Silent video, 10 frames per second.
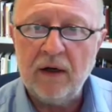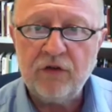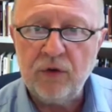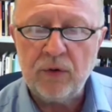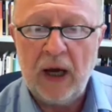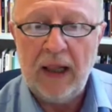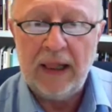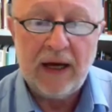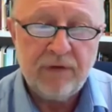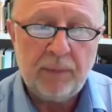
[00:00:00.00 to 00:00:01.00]
should I
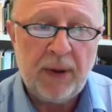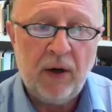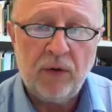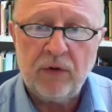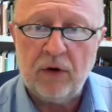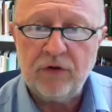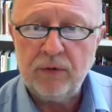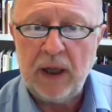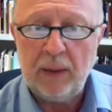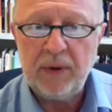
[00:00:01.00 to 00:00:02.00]
love about or
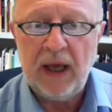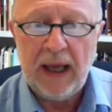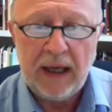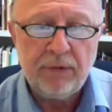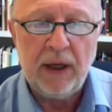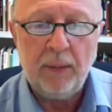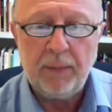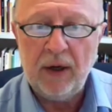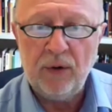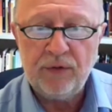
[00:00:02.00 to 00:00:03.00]
should I be angry
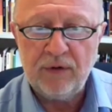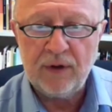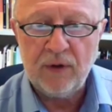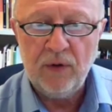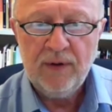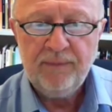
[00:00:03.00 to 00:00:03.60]
about, you know,